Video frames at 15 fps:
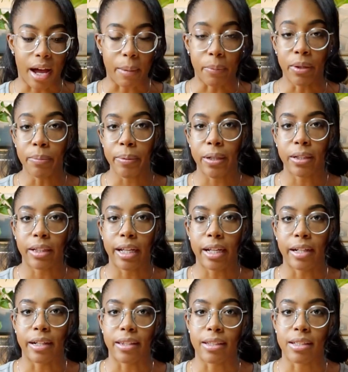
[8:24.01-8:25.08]
I put perlite
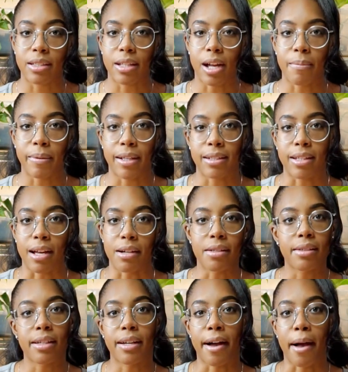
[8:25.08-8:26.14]
in it this time because
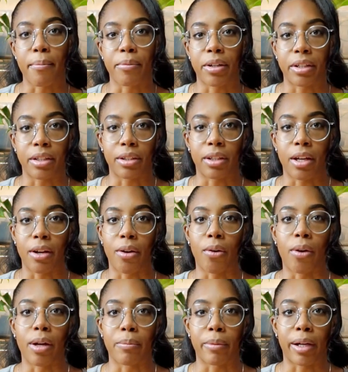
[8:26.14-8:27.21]
honestly I'm running
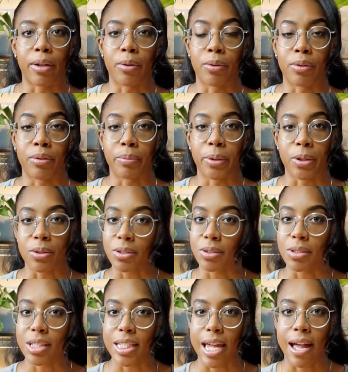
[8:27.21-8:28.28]
low in my own
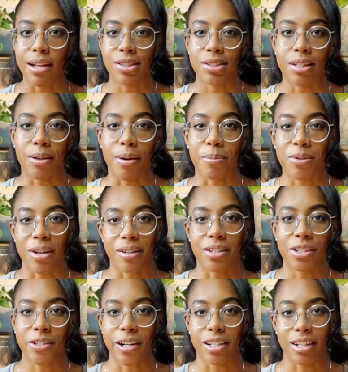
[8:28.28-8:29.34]
personal stash, so I'm trying to
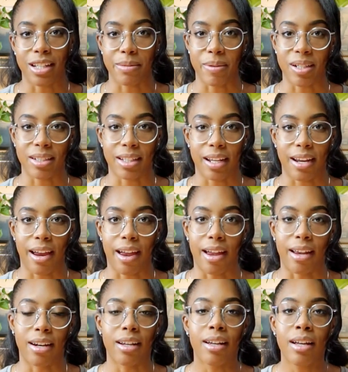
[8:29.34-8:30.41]
stretch it as much as I
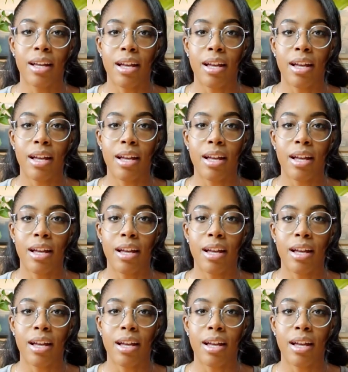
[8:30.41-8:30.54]
can.